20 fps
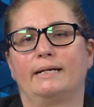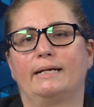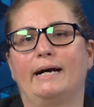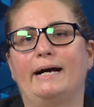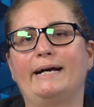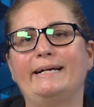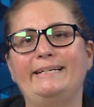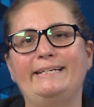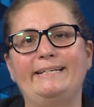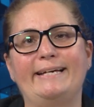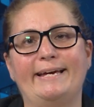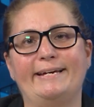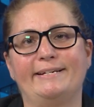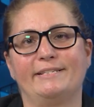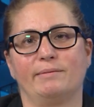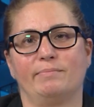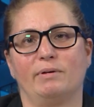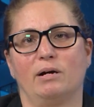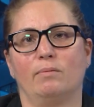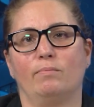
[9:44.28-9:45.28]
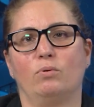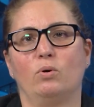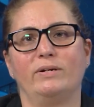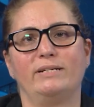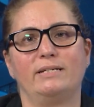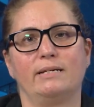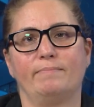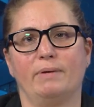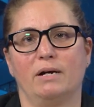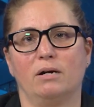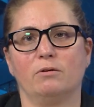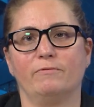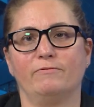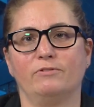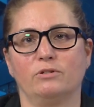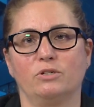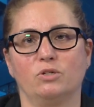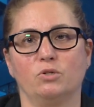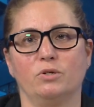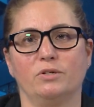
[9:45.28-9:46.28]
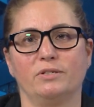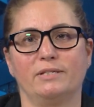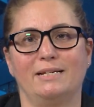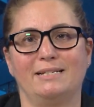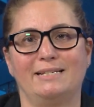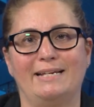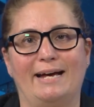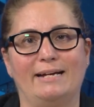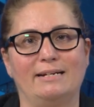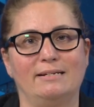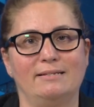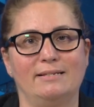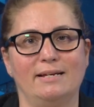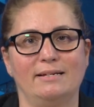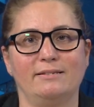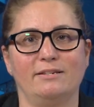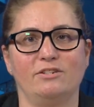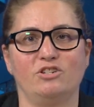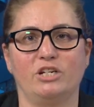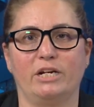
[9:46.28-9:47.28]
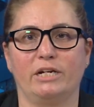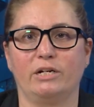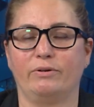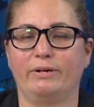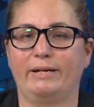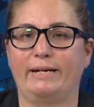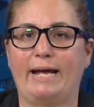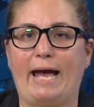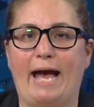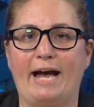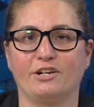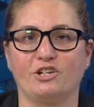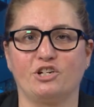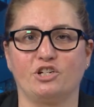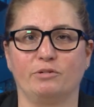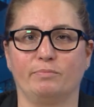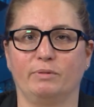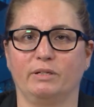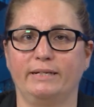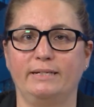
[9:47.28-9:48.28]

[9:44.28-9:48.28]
IEA is about pointing powerful tools at data sets and generating actionable